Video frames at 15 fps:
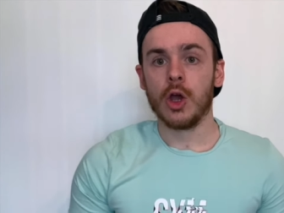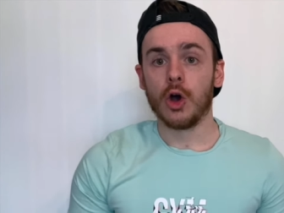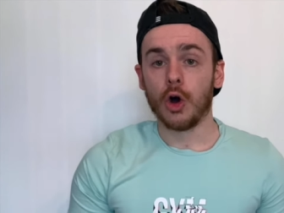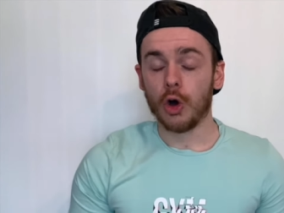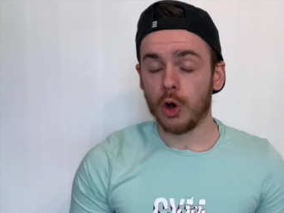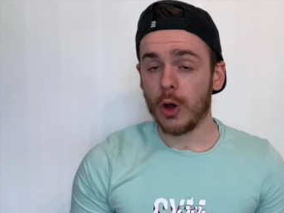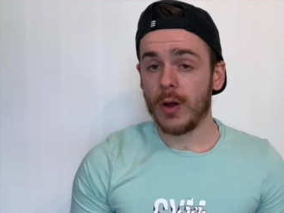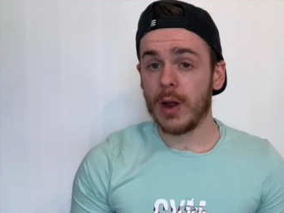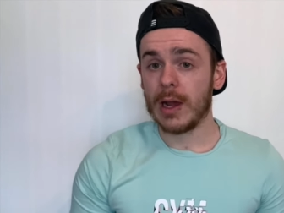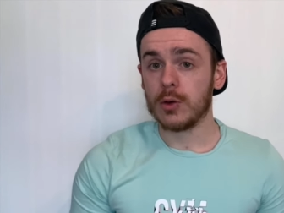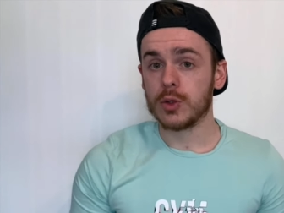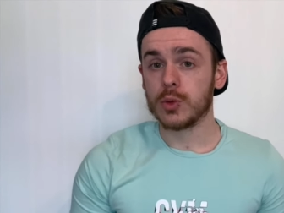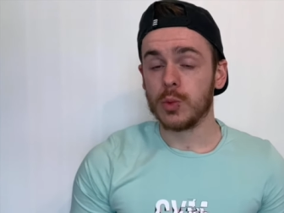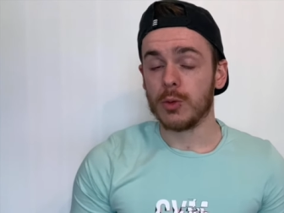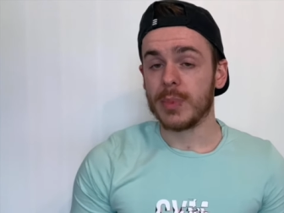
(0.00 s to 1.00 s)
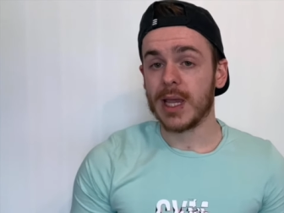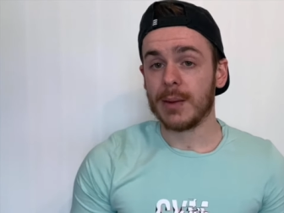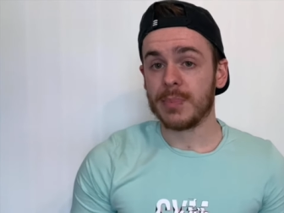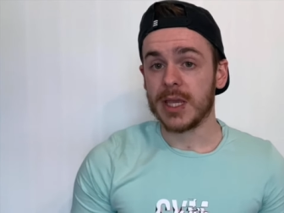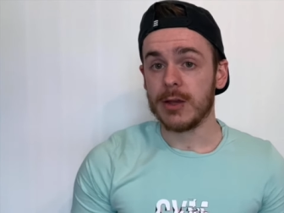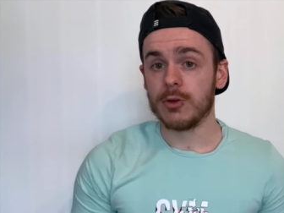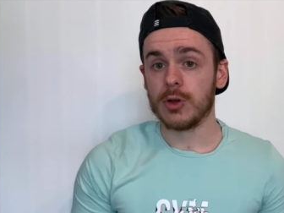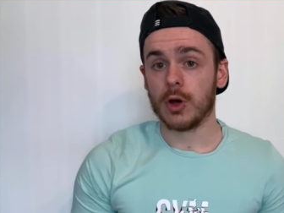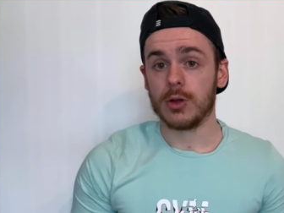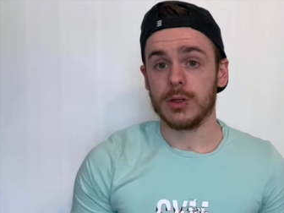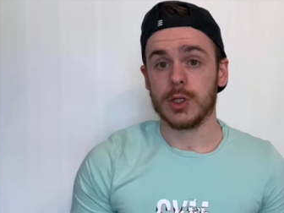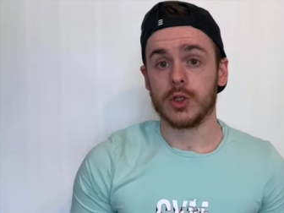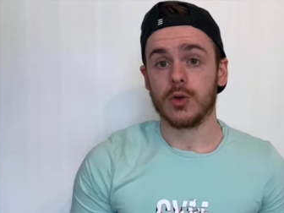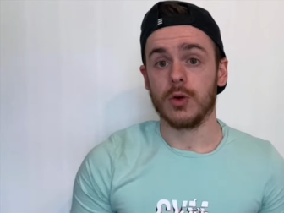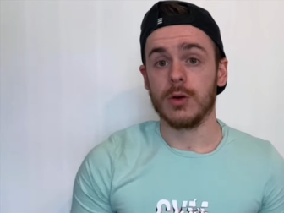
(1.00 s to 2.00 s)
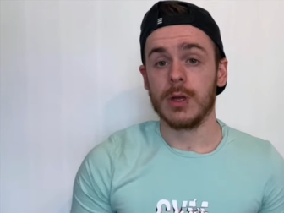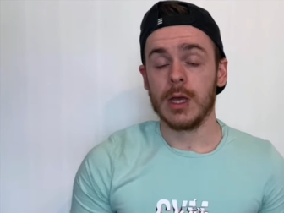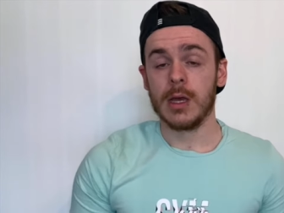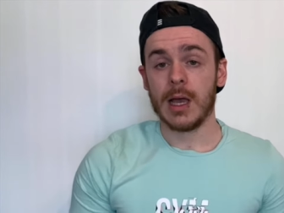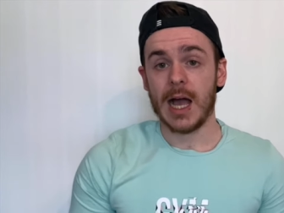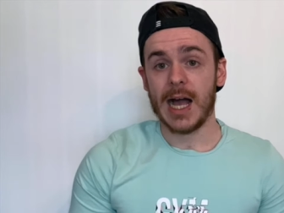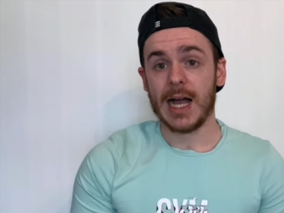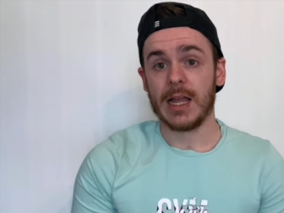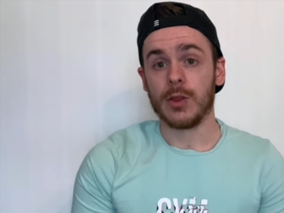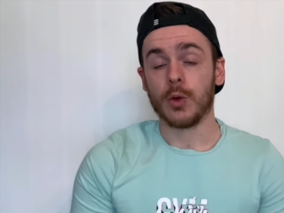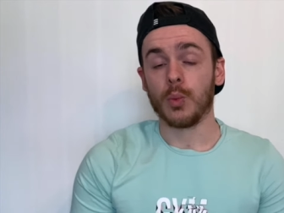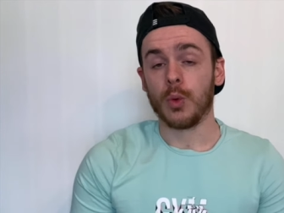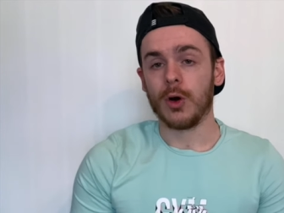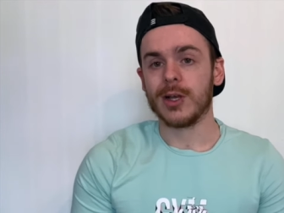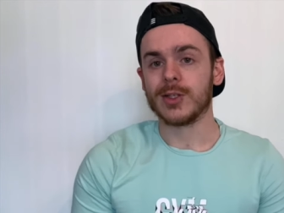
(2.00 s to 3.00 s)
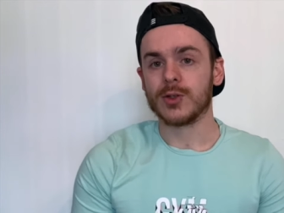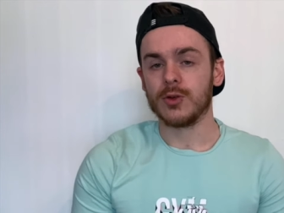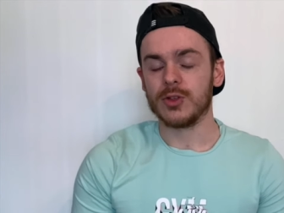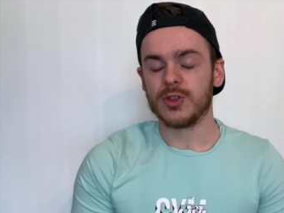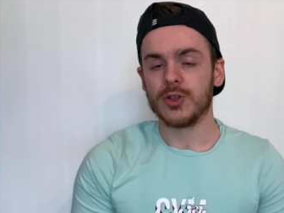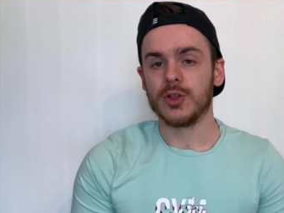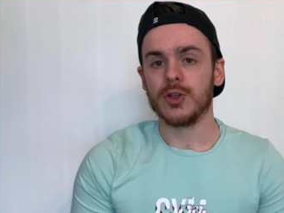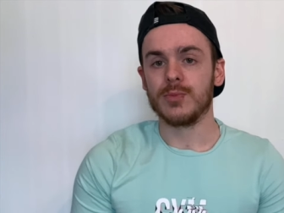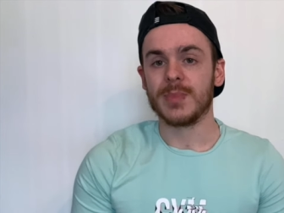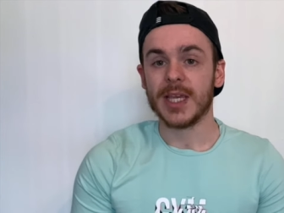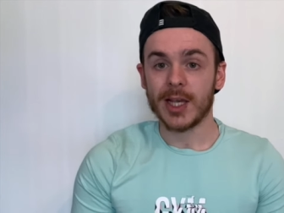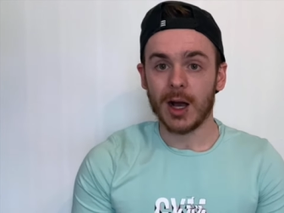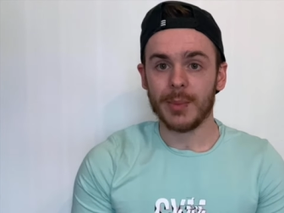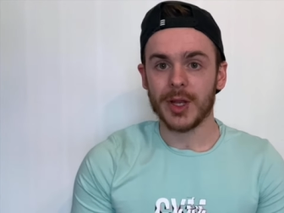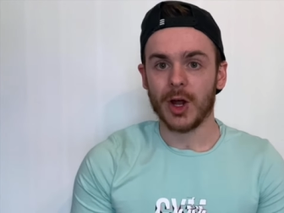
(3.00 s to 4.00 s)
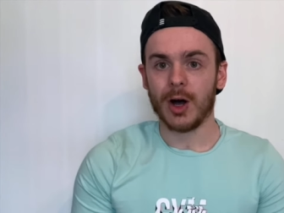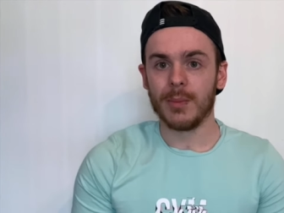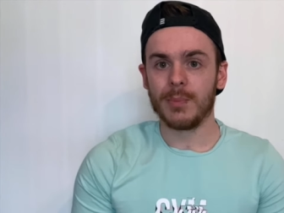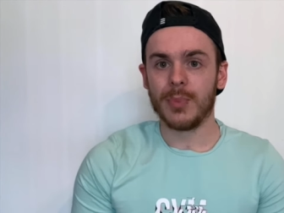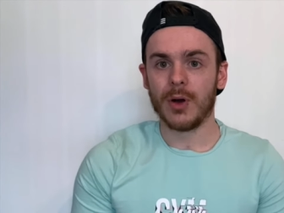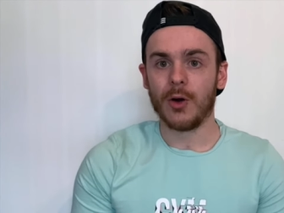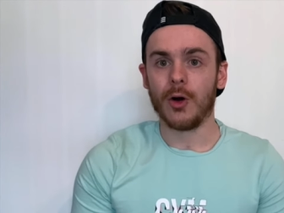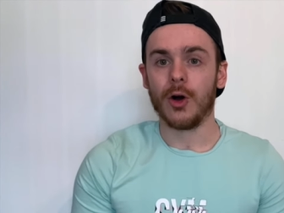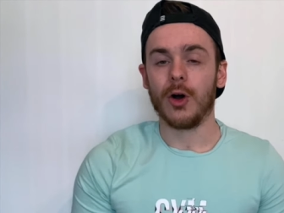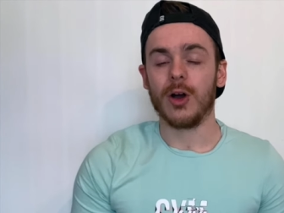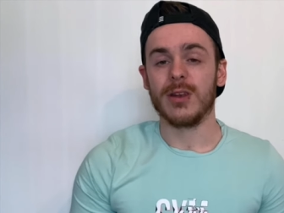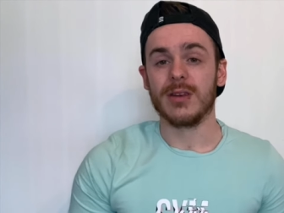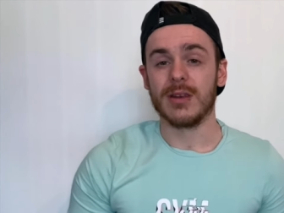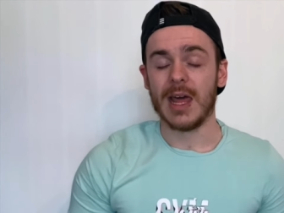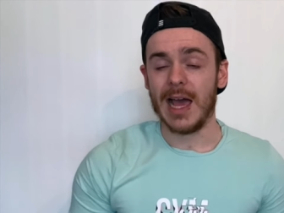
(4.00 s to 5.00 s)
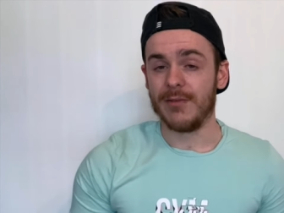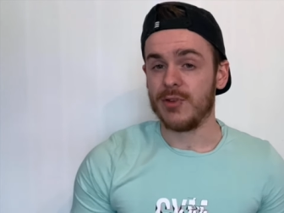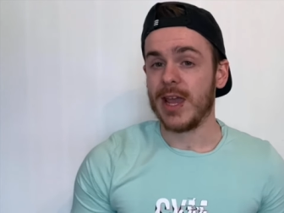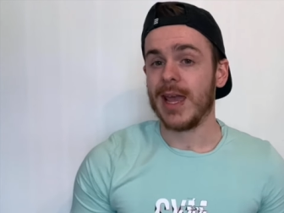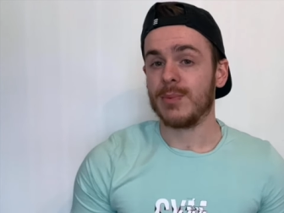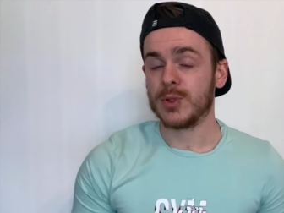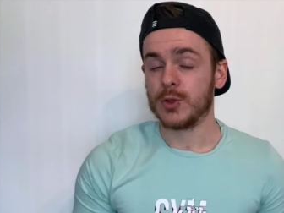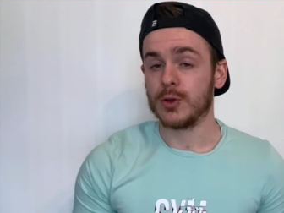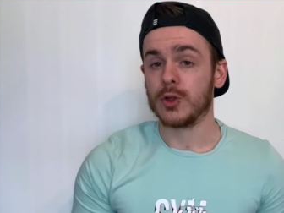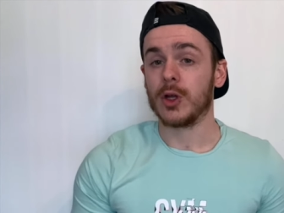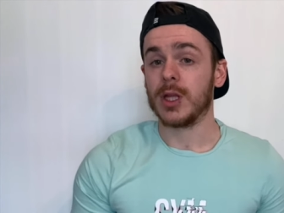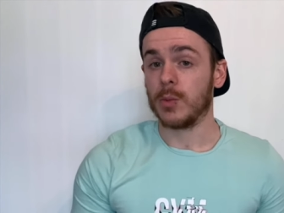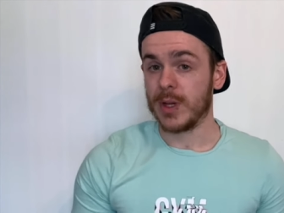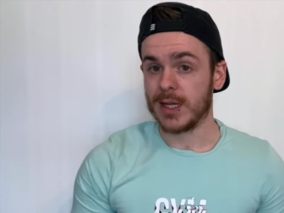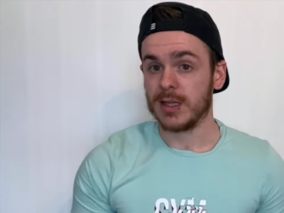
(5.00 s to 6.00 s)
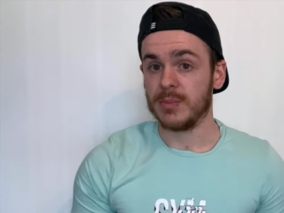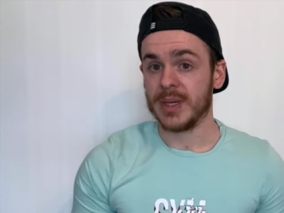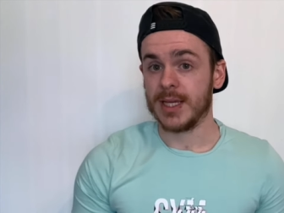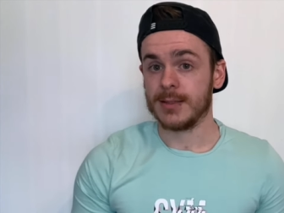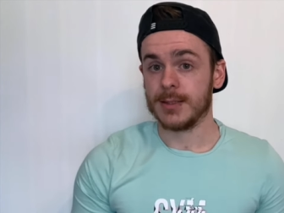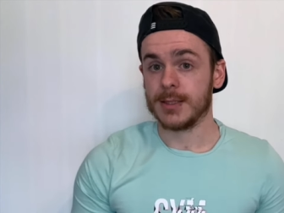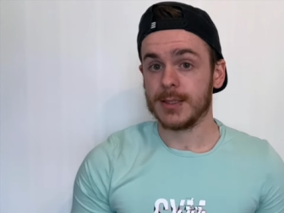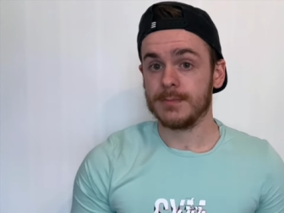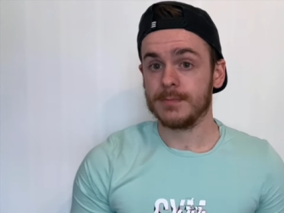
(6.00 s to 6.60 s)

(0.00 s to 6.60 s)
or who else will be appearing on the show and what is going to be coming up on every episode on a weekly basis.